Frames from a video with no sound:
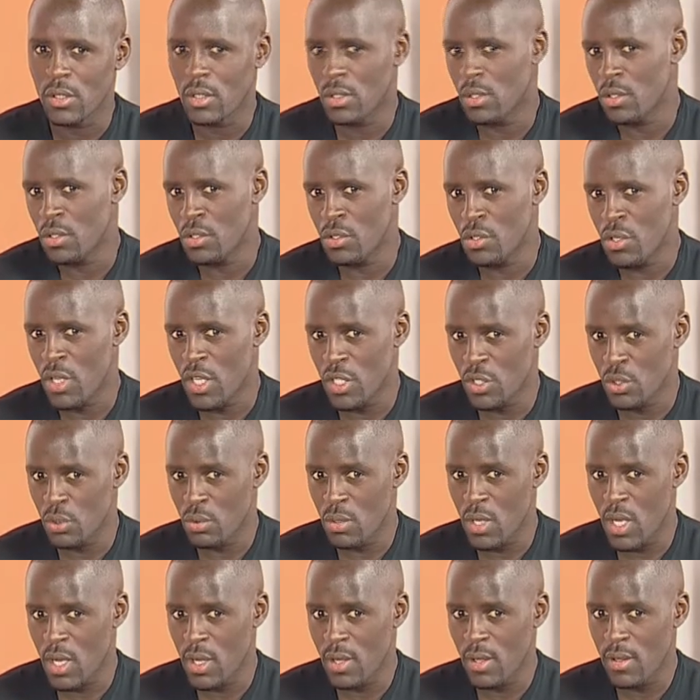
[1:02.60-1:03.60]
Nzoia
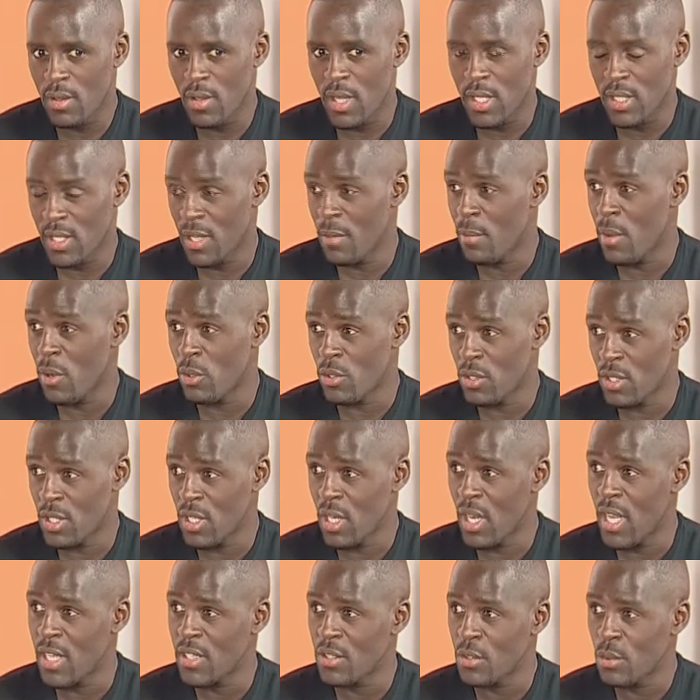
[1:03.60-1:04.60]
Sugar. That time I was still
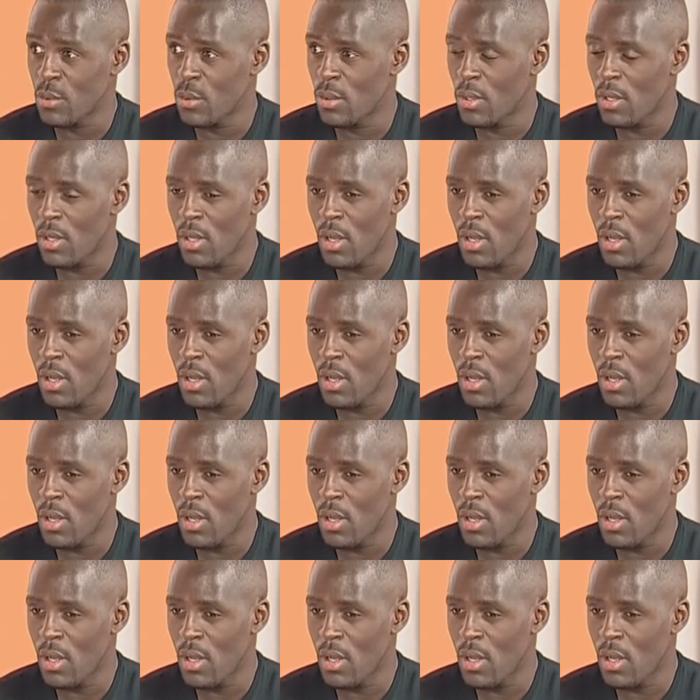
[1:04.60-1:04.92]
at school.